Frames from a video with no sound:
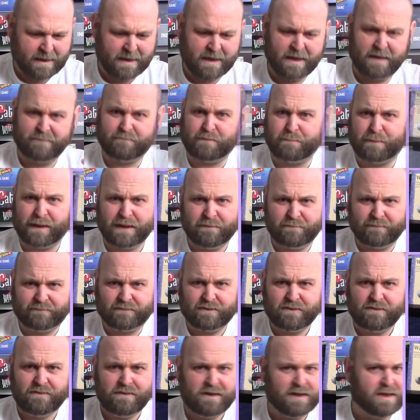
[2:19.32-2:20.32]
If you're playing with
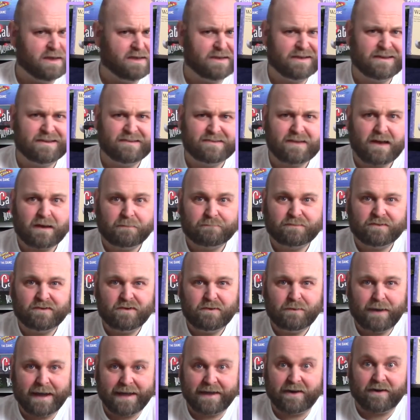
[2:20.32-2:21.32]
2, you can set up
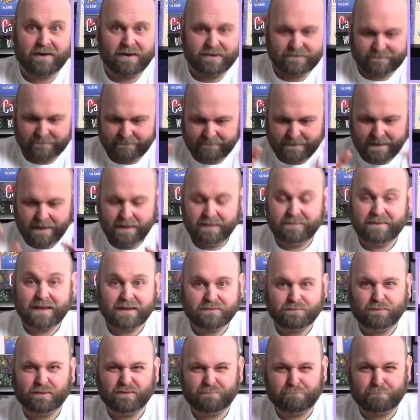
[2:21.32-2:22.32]
2 AIs.
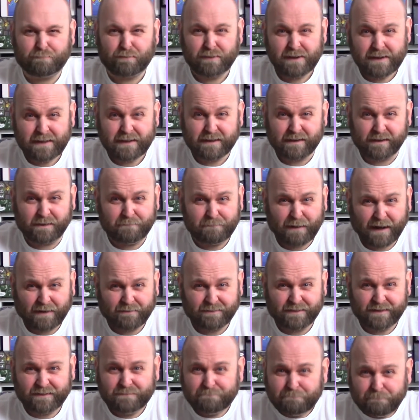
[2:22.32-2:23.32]
That's what's brilliant about
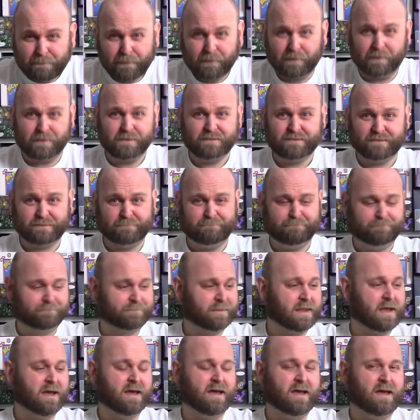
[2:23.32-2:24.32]
this box.
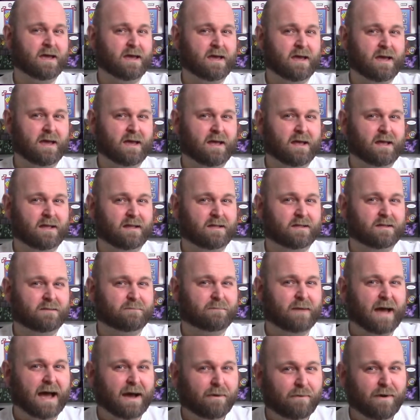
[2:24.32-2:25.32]

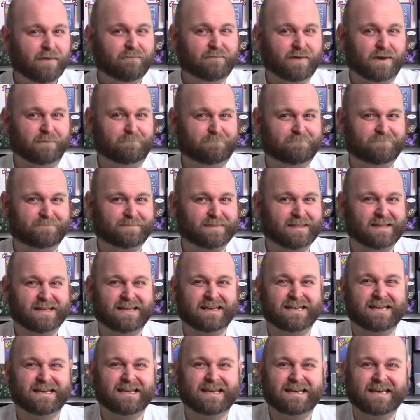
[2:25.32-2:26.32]
However,
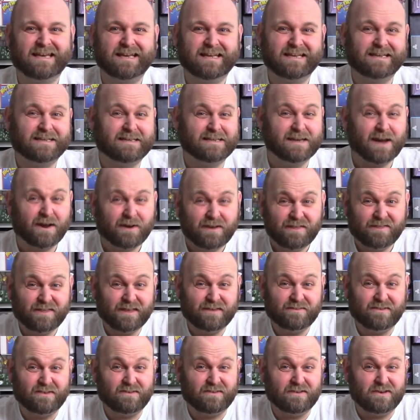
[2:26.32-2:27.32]
none of
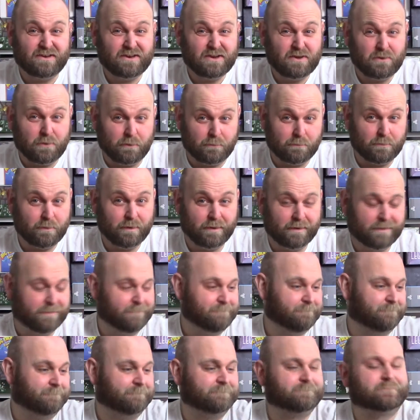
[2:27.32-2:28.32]
this is new.
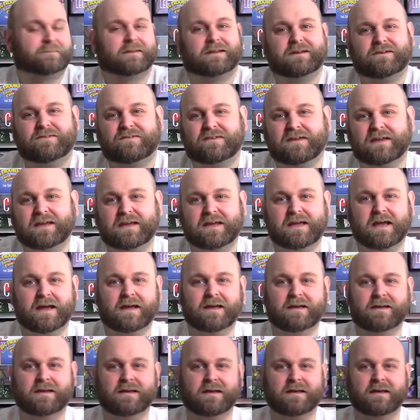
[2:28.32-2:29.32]
You see,
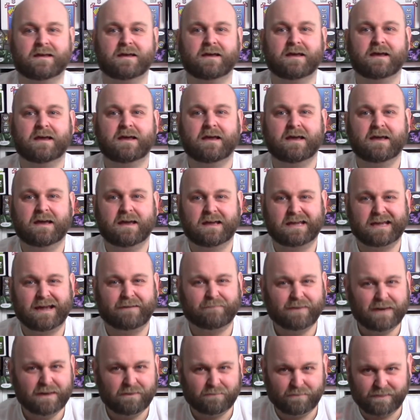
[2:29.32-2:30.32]
you have
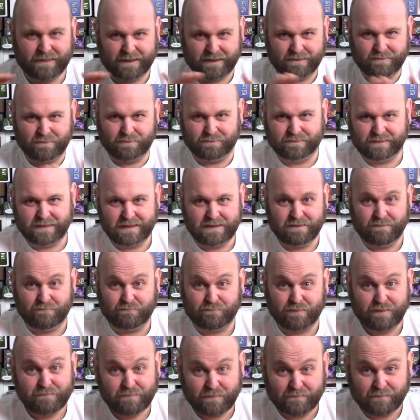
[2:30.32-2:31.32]
a little thing called the
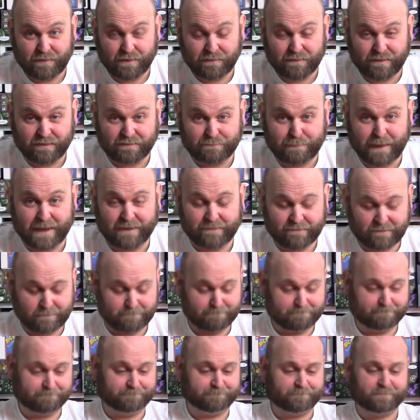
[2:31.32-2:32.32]
Riverfolk expansion.
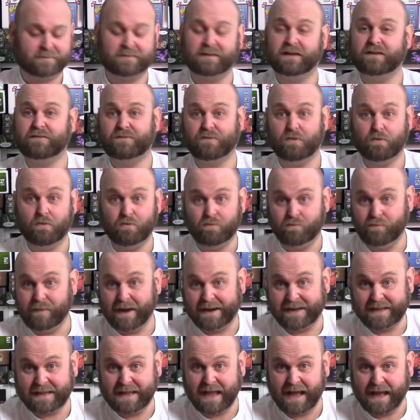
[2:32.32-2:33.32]
This
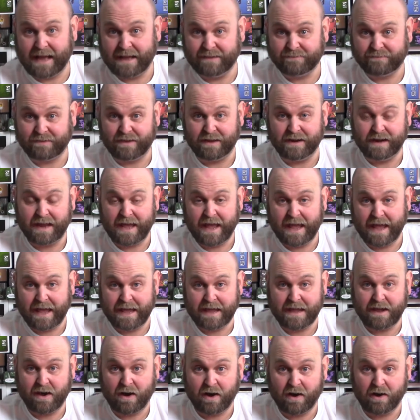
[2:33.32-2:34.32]
already has an
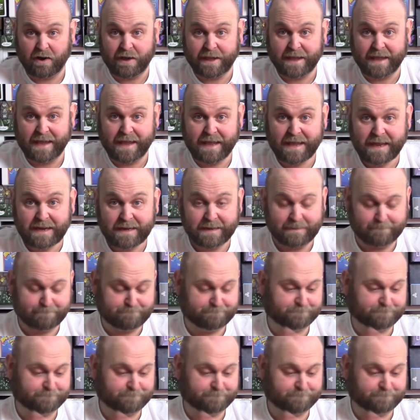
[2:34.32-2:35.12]
AI in it.